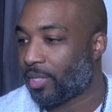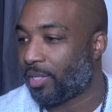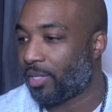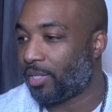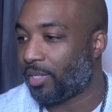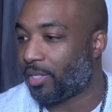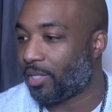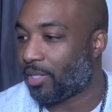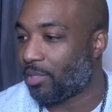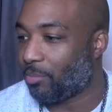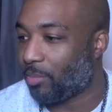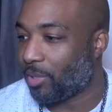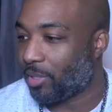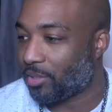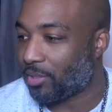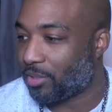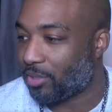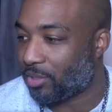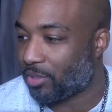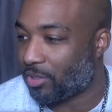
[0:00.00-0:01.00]

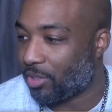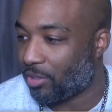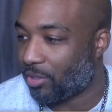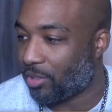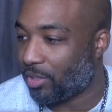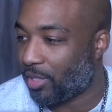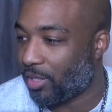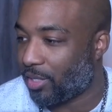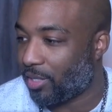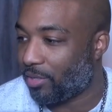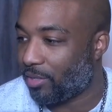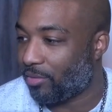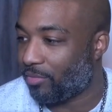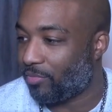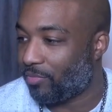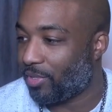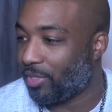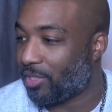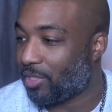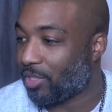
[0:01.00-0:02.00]
Lindemann's Chardonnay,
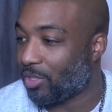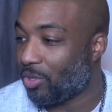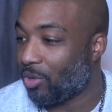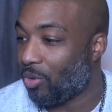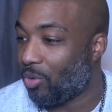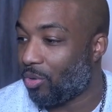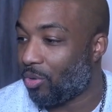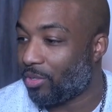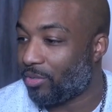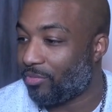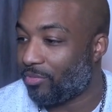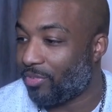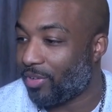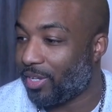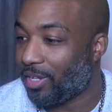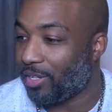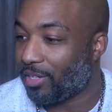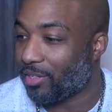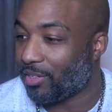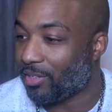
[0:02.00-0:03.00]
Vit Lord
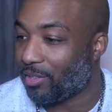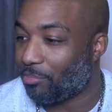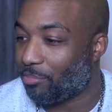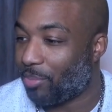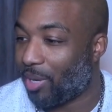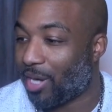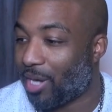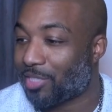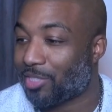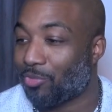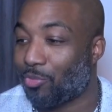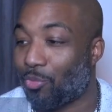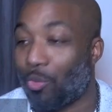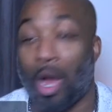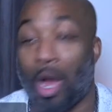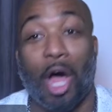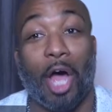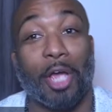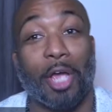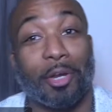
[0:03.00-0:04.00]
Vin, a box of
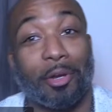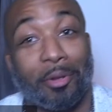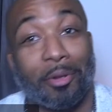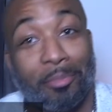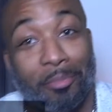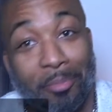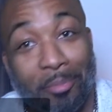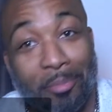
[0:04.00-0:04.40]
wine.